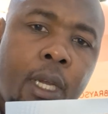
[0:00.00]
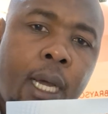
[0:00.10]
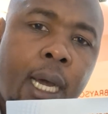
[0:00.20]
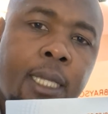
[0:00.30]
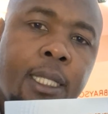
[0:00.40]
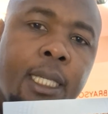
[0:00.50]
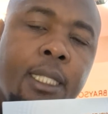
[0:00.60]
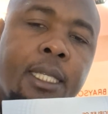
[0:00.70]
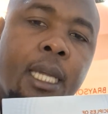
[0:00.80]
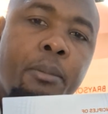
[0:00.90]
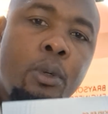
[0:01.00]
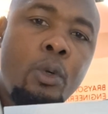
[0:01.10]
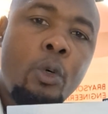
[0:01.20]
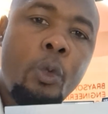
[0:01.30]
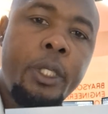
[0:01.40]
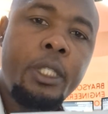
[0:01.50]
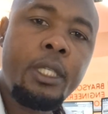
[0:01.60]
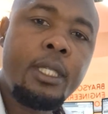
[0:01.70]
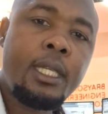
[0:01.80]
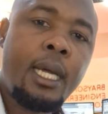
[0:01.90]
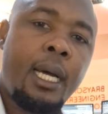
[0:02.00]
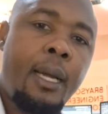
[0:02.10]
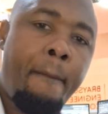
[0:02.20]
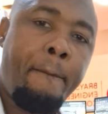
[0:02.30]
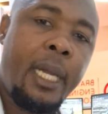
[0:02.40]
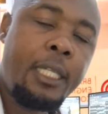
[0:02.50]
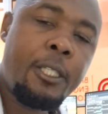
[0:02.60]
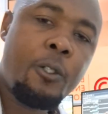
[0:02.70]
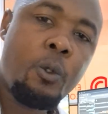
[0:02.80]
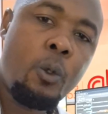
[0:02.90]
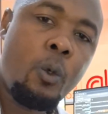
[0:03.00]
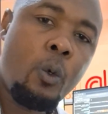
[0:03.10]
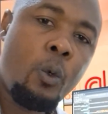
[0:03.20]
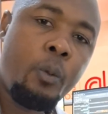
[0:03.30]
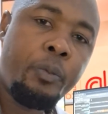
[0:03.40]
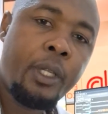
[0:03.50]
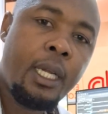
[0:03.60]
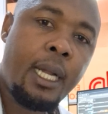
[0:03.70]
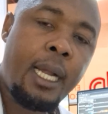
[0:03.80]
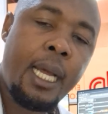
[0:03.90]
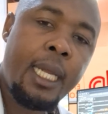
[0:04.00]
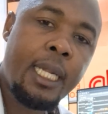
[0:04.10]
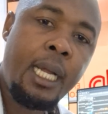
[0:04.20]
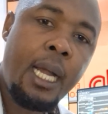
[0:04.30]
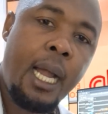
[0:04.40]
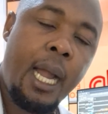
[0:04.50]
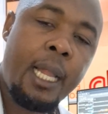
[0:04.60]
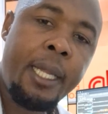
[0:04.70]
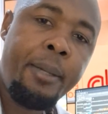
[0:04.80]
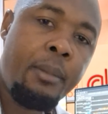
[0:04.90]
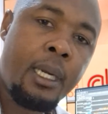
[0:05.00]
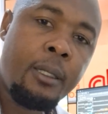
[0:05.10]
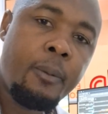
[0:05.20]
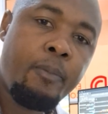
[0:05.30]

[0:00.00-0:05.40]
and it is a book which is meant to guide a layman